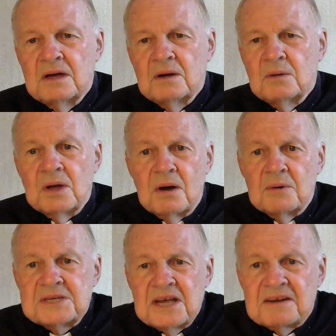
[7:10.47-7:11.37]
We always
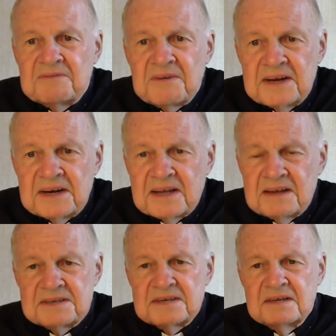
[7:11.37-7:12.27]
have to fight
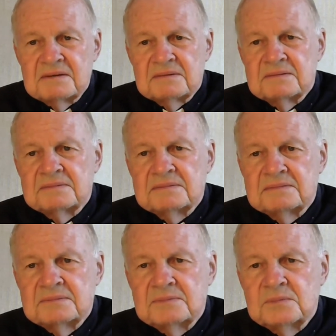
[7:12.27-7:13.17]
against it.
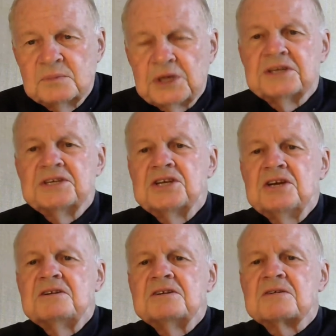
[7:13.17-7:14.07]
We
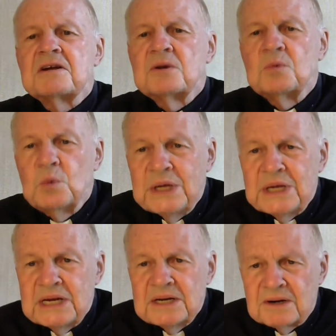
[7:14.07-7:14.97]
continually try to
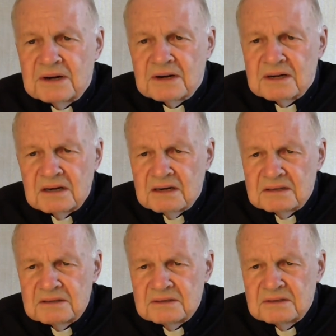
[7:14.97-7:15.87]
weed our garden